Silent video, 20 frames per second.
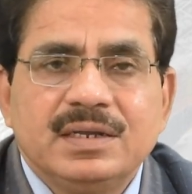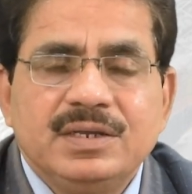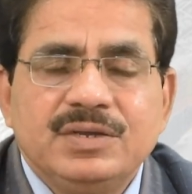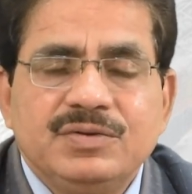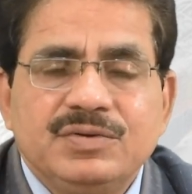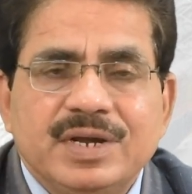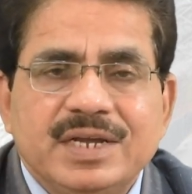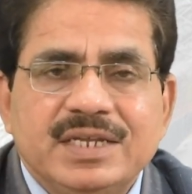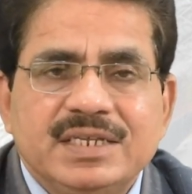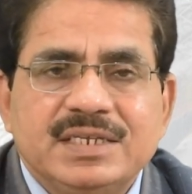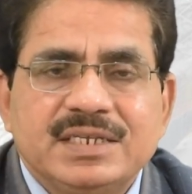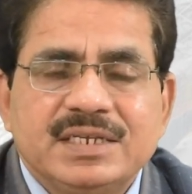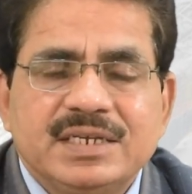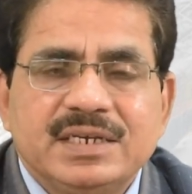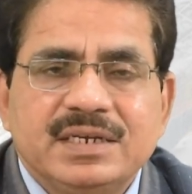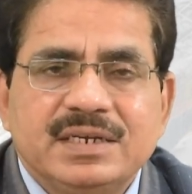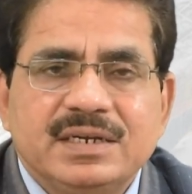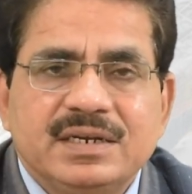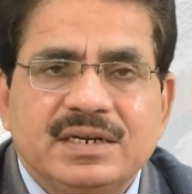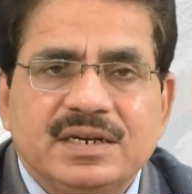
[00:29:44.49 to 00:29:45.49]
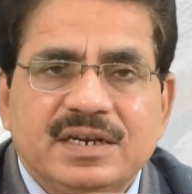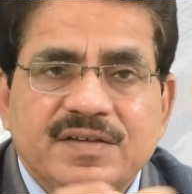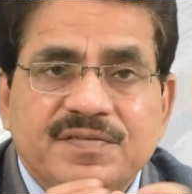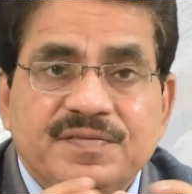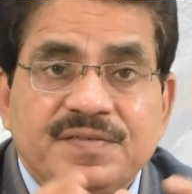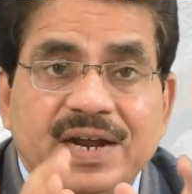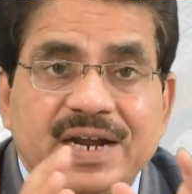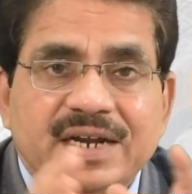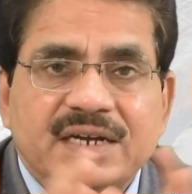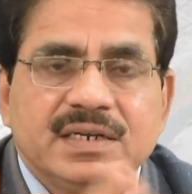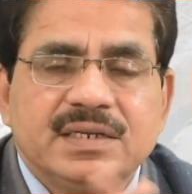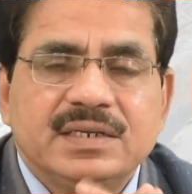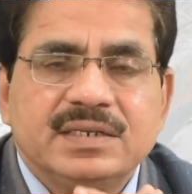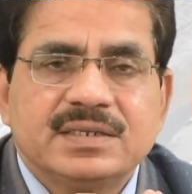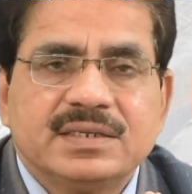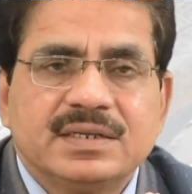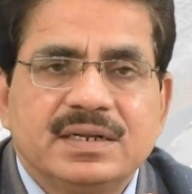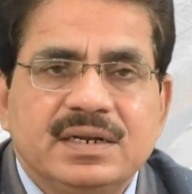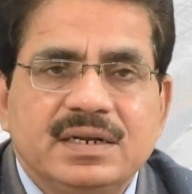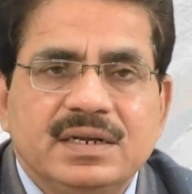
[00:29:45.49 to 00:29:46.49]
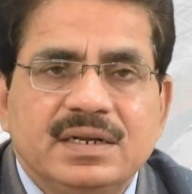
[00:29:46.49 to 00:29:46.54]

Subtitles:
you can say, defect is